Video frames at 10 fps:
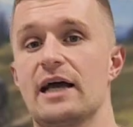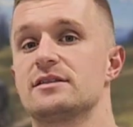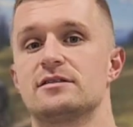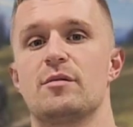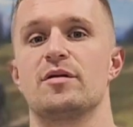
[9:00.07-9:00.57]

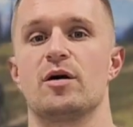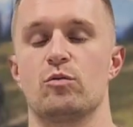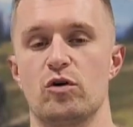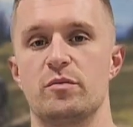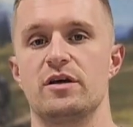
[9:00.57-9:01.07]
yes, some of
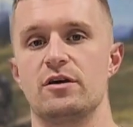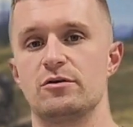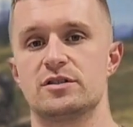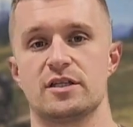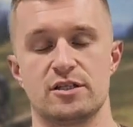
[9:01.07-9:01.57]
them would be
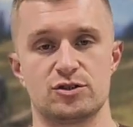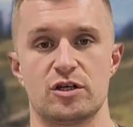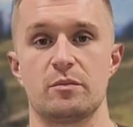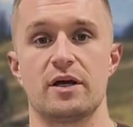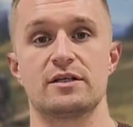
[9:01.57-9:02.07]
used in the
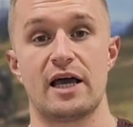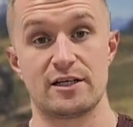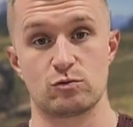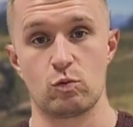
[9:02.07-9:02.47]
treatment as